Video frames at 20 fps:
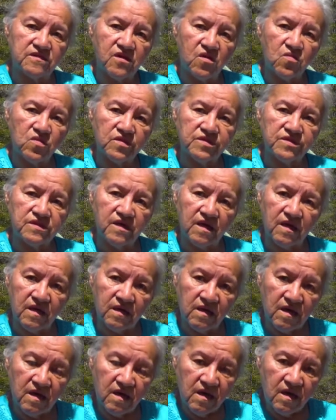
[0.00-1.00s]
There was
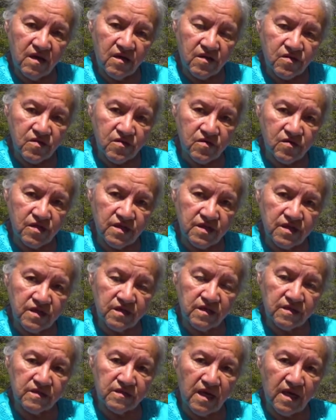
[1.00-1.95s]
the early